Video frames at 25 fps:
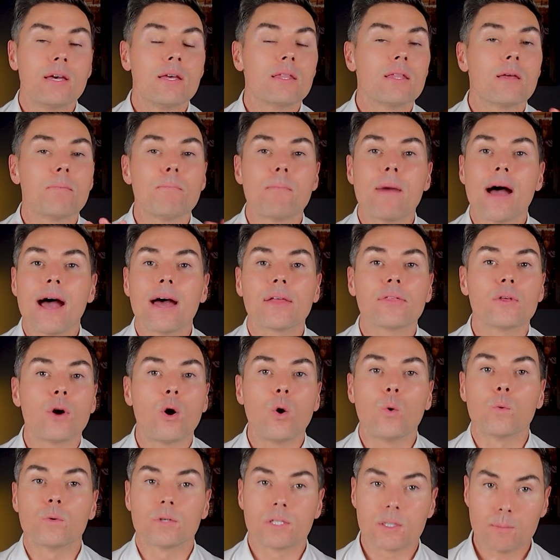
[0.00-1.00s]
The math
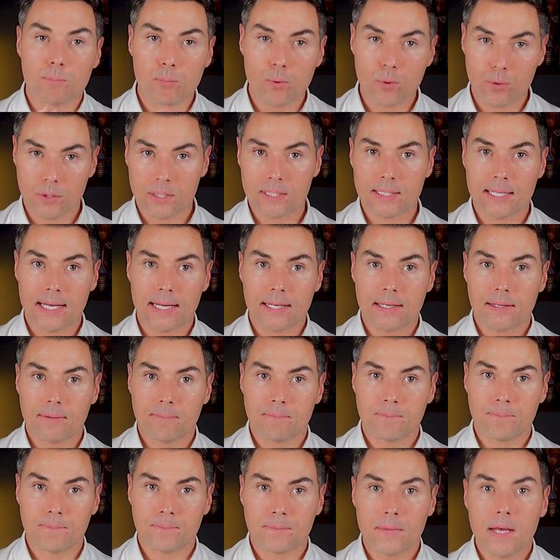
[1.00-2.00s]
always supports that.
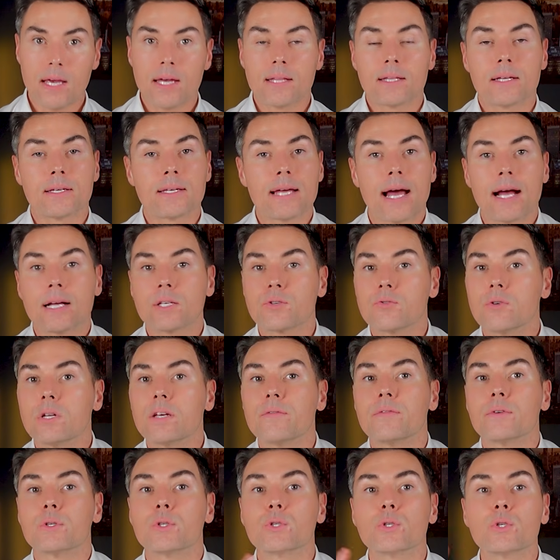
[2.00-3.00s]
Tax relief
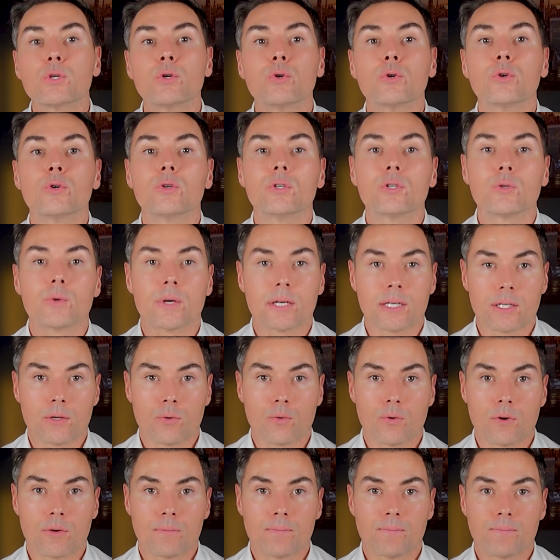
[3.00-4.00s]
is too good to
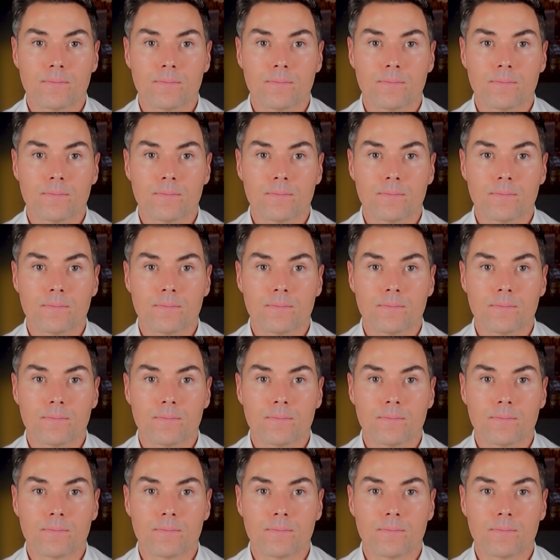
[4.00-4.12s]
ignore.